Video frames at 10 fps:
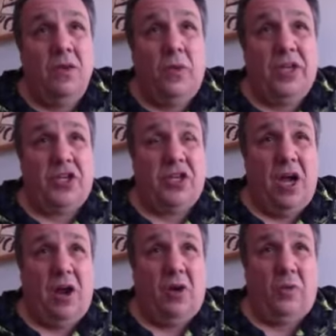which
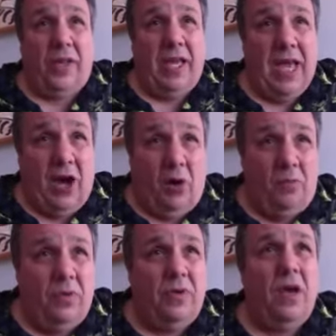really
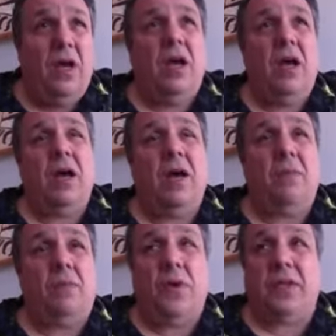help.
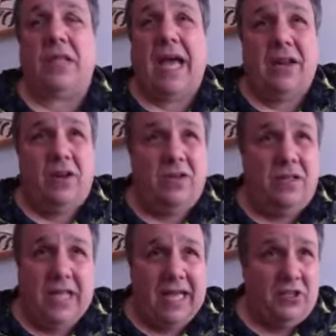But
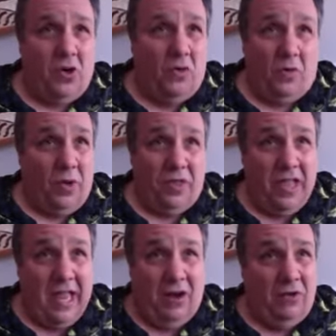that's over with
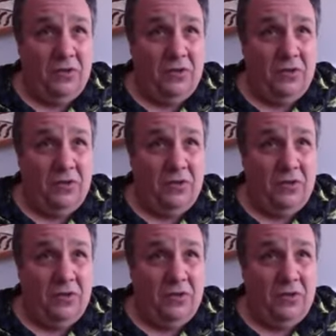now.